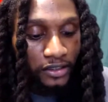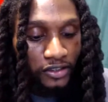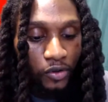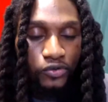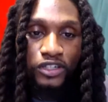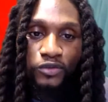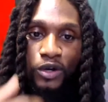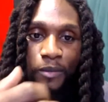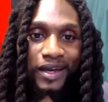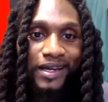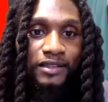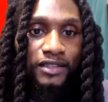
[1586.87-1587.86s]
So you just want to
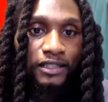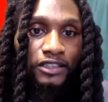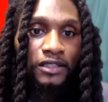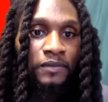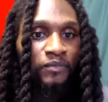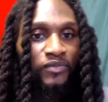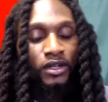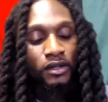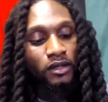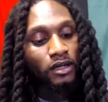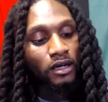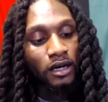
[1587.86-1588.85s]
pay attention.
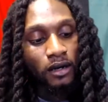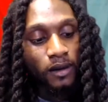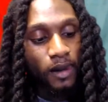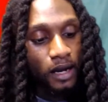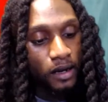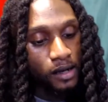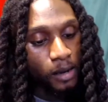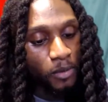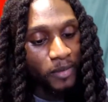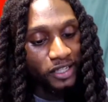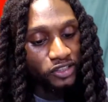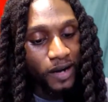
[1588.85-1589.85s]
I'm gonna
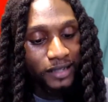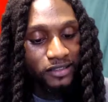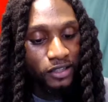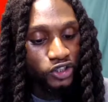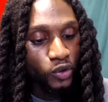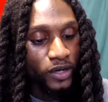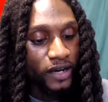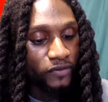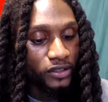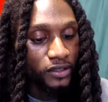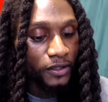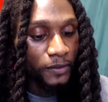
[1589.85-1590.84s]
make sure I touched on
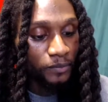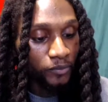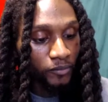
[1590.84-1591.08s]
everything.